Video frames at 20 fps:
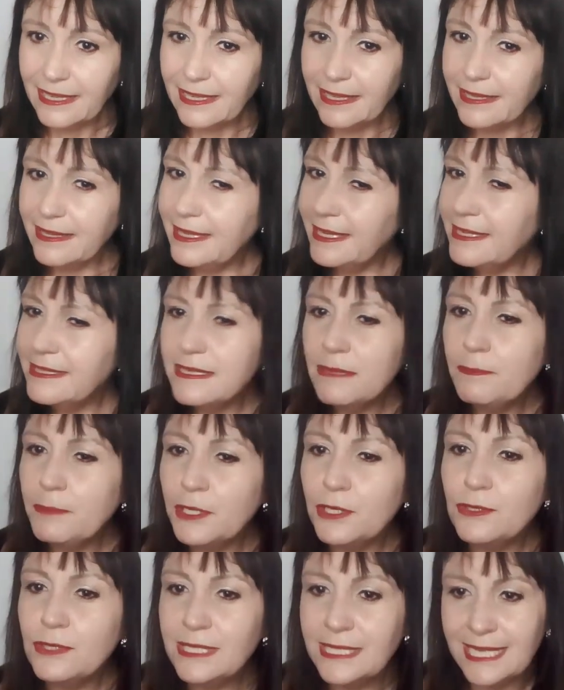These
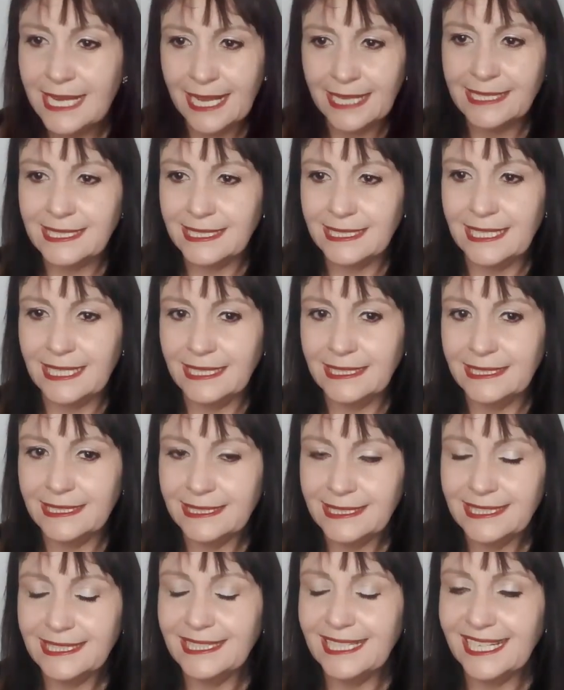abuse
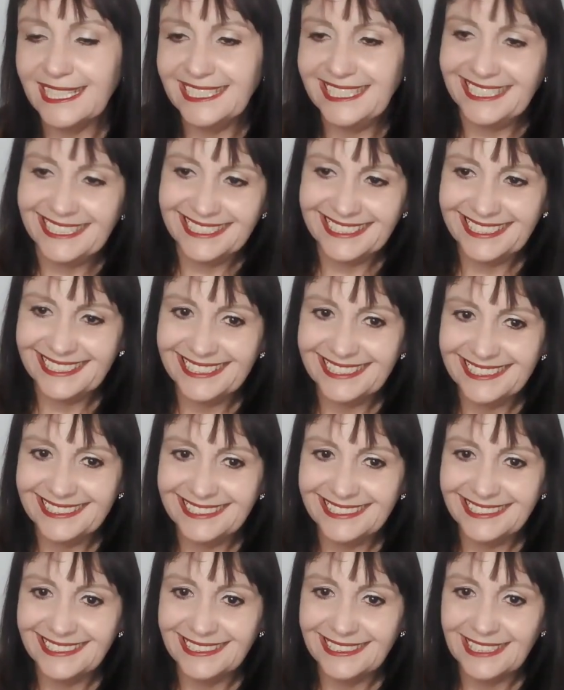tactics
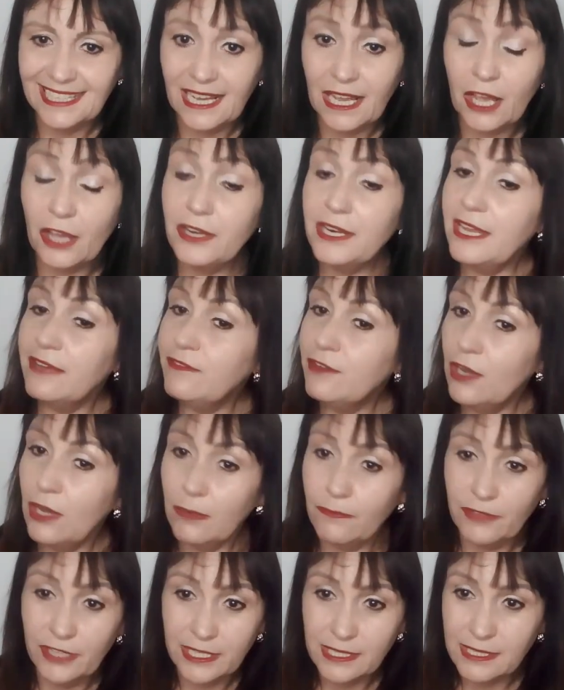are never
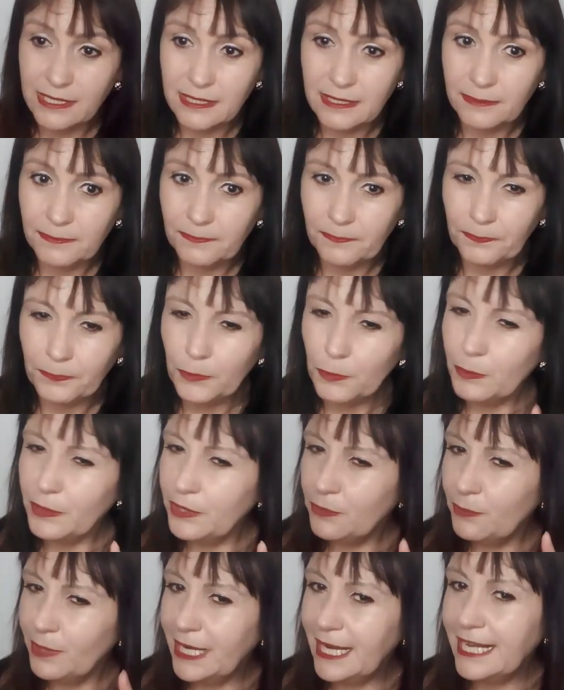obvious
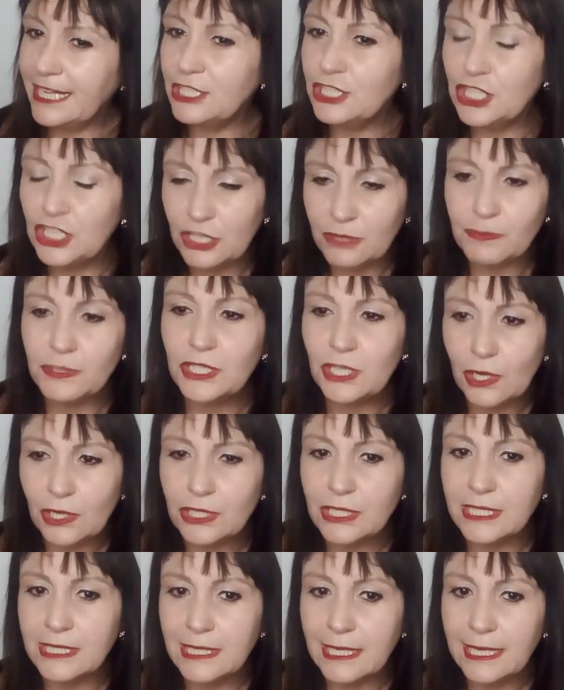when the relationship
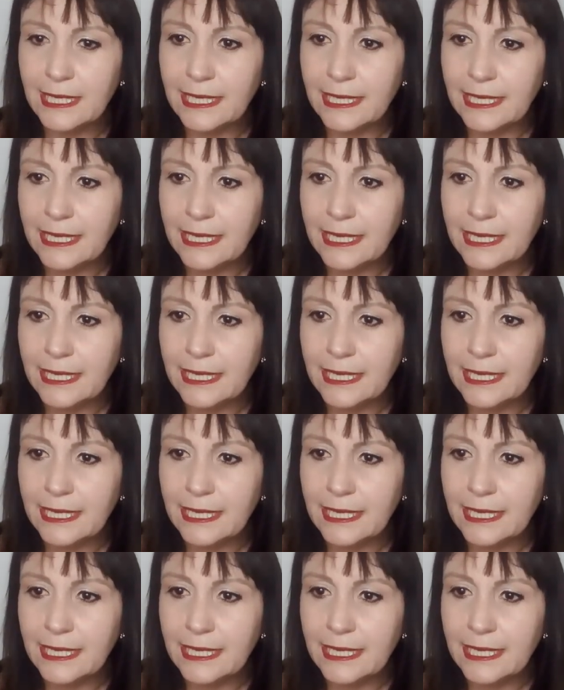starts.